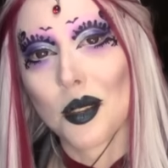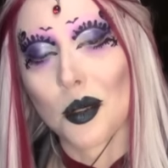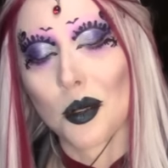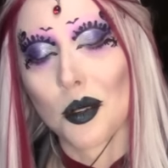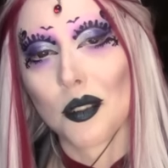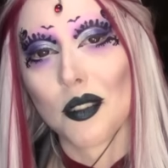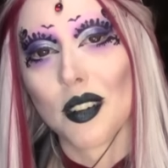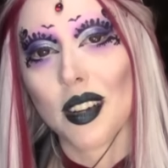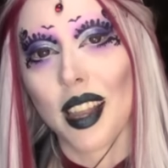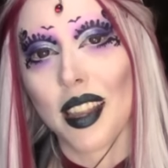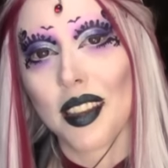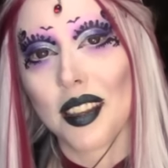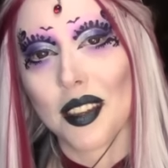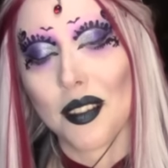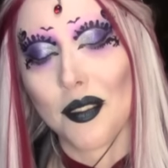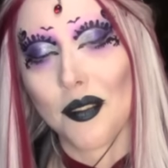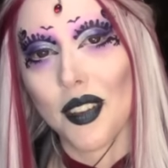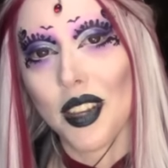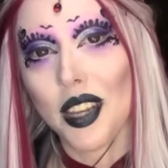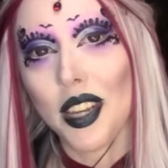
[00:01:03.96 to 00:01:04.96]
disorder
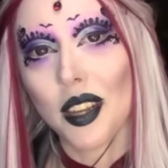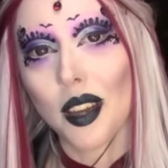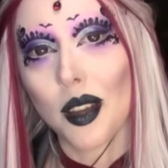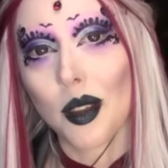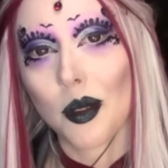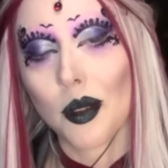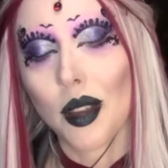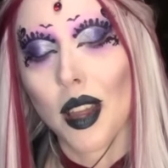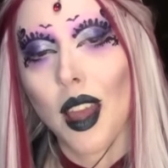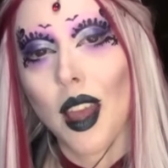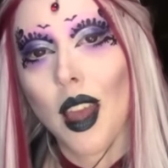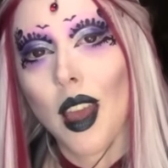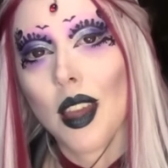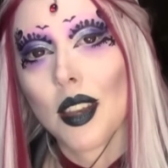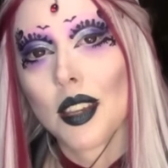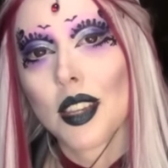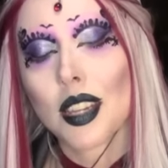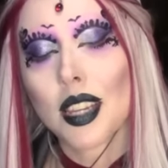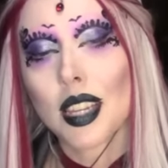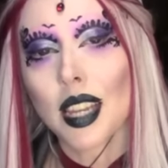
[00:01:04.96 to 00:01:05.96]
related video.
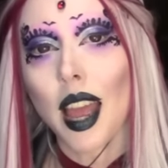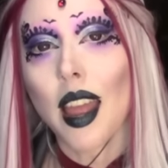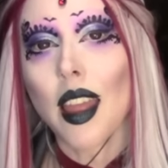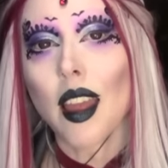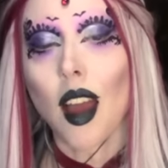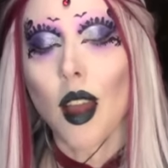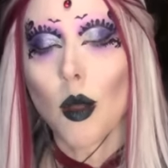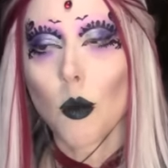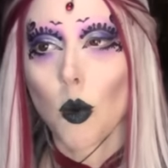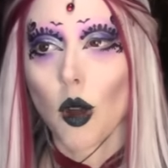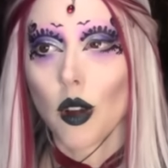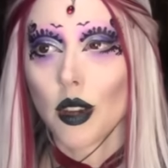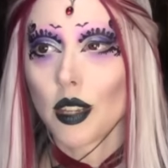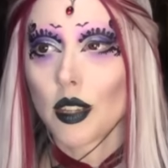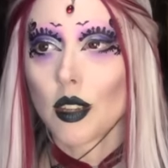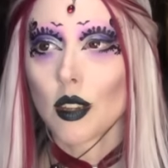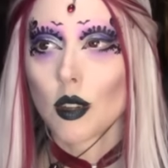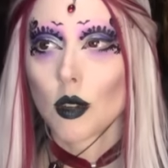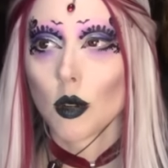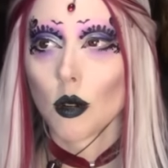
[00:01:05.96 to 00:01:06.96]
Today I
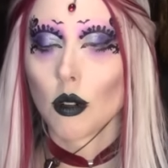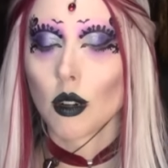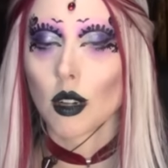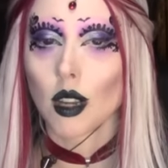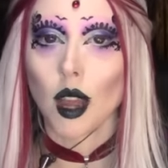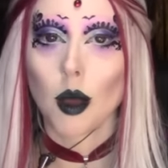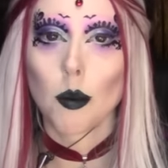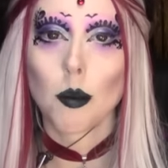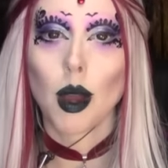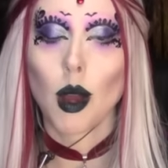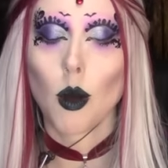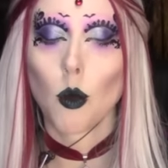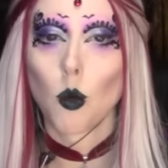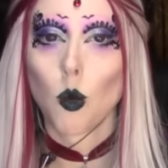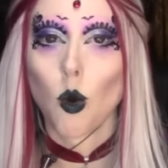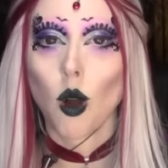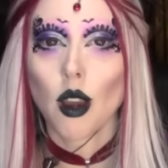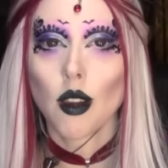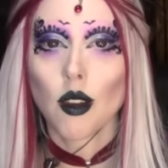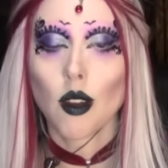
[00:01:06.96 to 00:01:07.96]
wanted to talk about
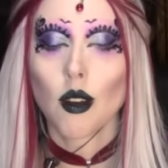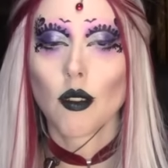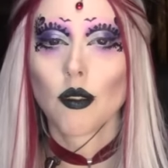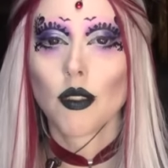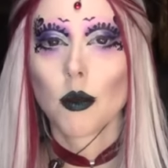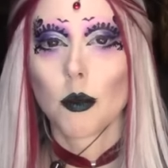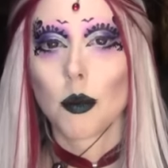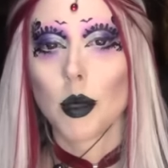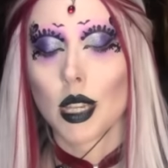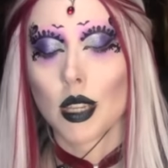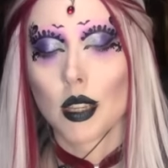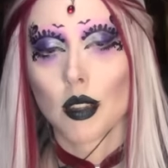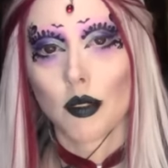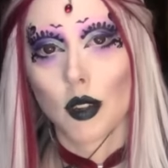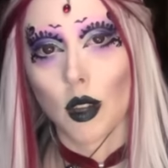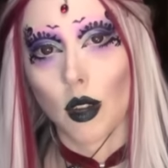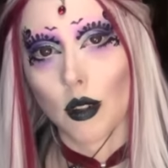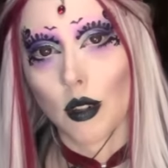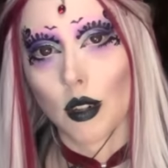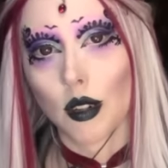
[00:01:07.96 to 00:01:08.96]
one of the bits
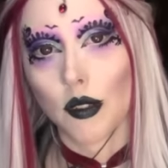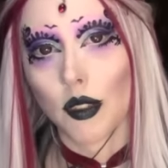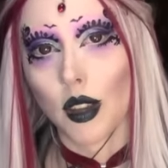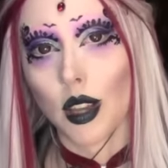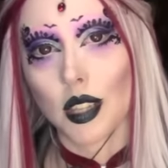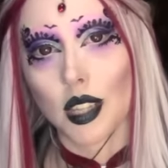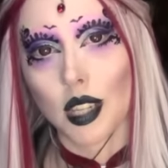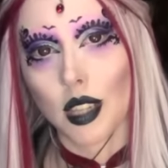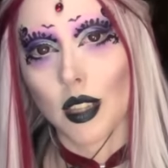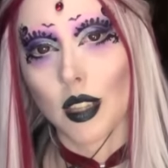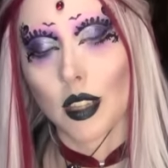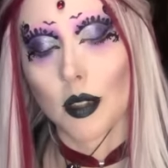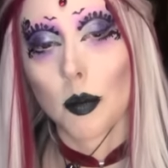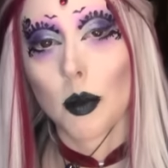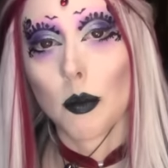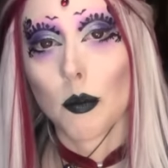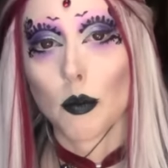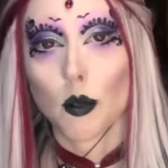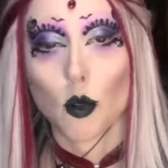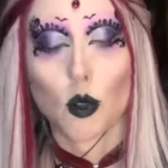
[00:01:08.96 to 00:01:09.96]
of controversy that's
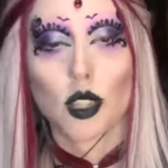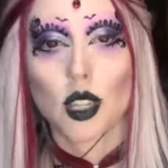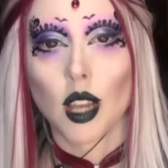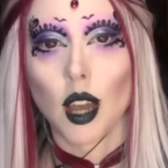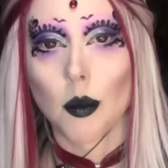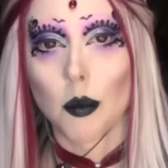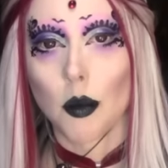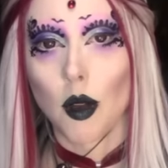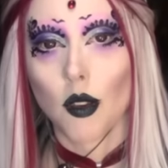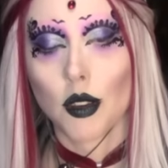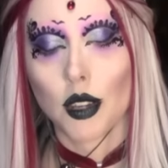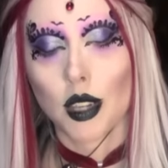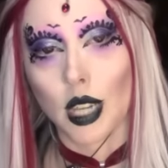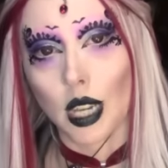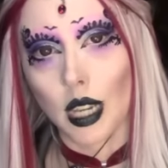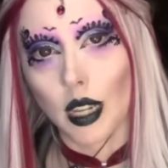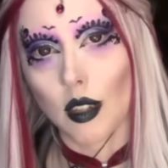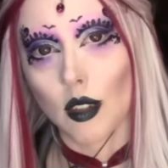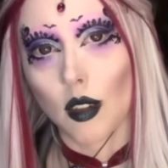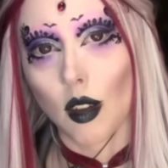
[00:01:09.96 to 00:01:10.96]
been brought up on
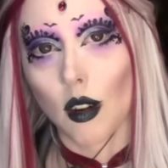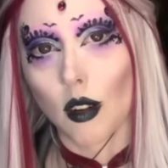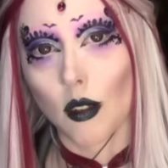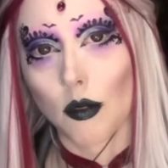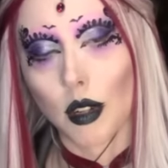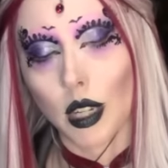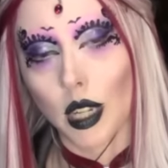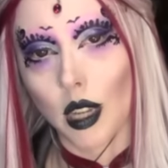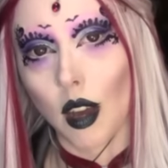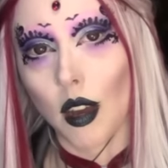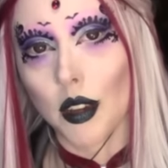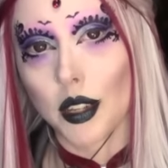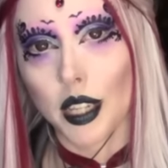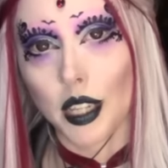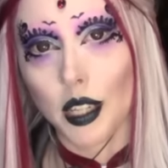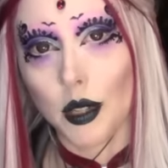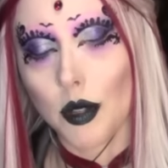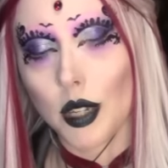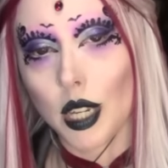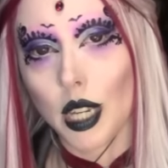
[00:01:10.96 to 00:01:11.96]
TikTok
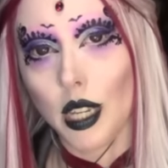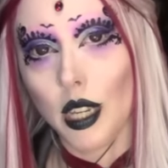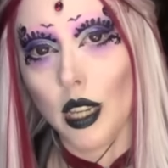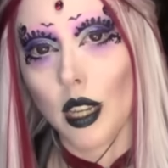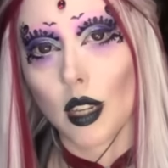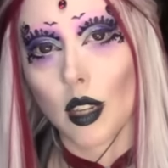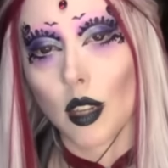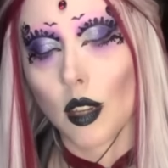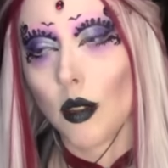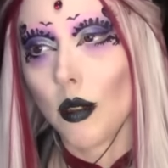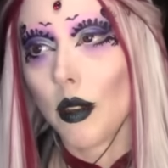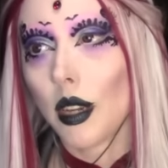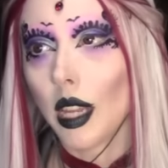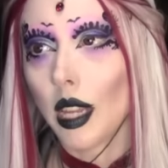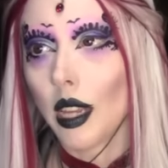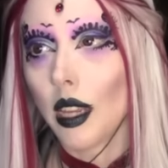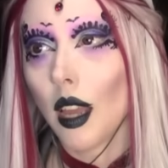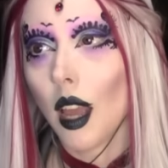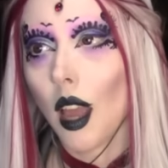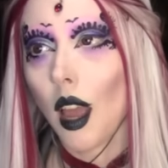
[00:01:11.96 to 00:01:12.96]
regarding Eugenia
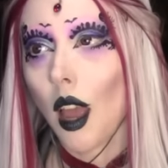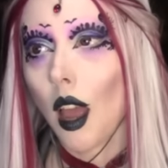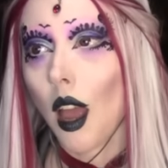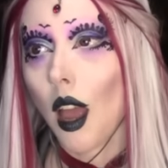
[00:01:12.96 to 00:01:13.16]
Cooney.